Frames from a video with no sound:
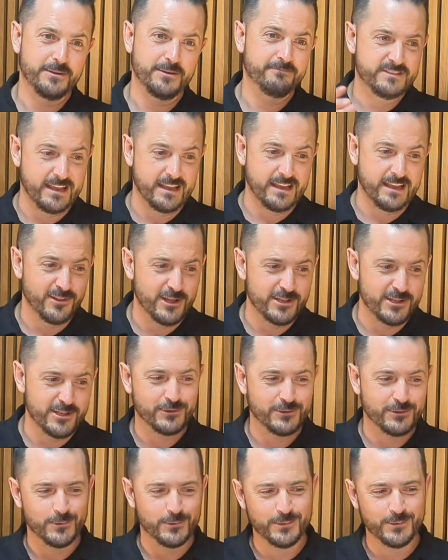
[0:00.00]

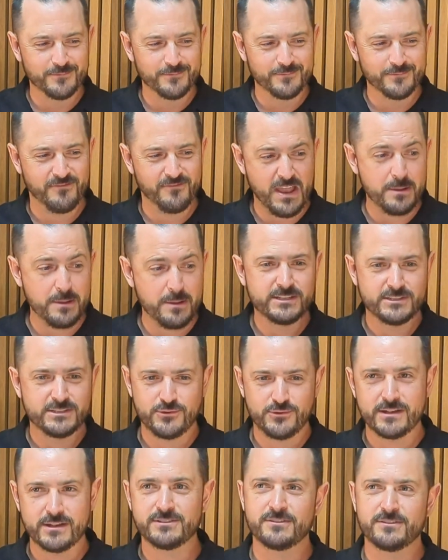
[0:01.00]
Psychological, family
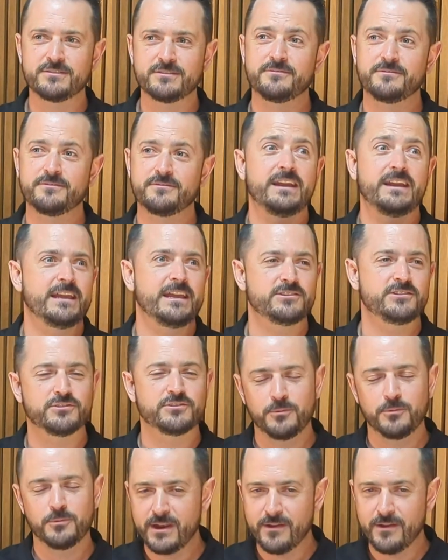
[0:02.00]
stressors,
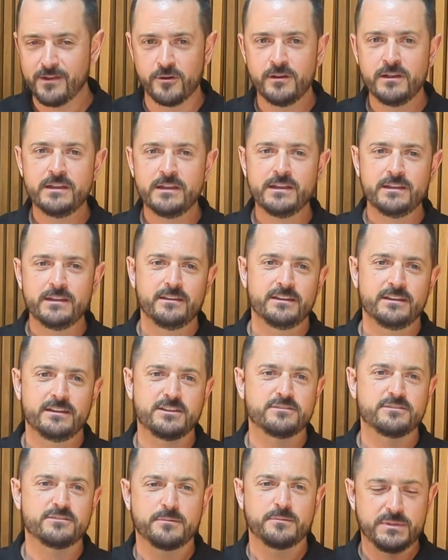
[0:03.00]
financial, whatever. Is
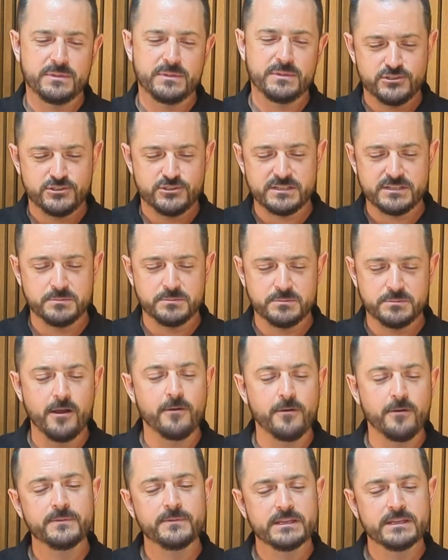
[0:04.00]
there something stressing me
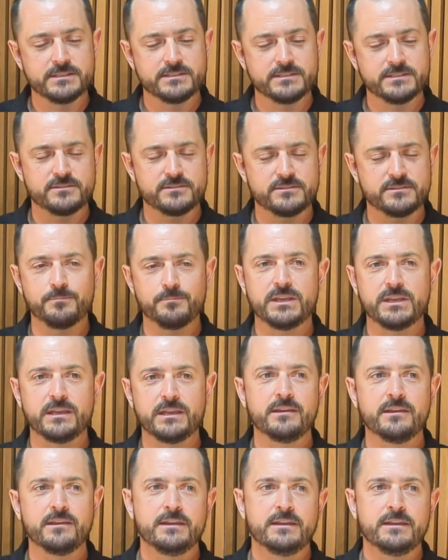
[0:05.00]
out? Is there
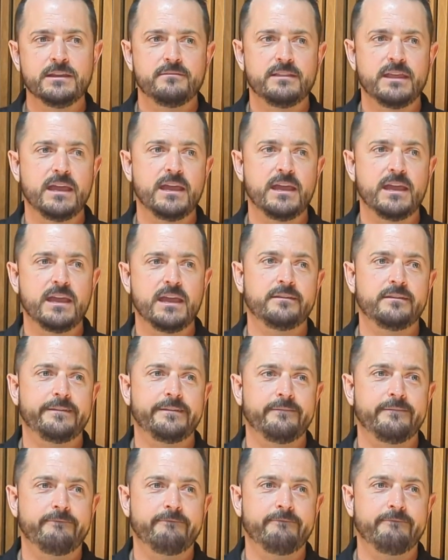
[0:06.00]
something that,
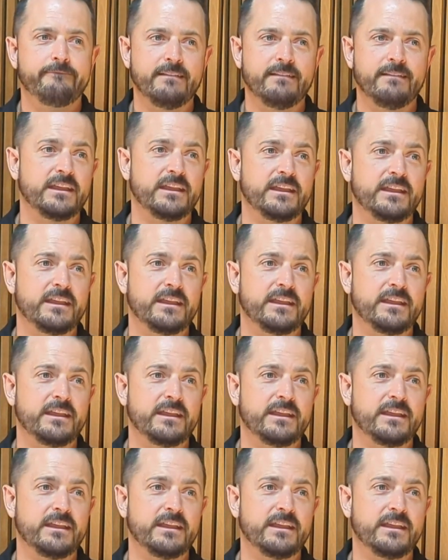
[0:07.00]
like,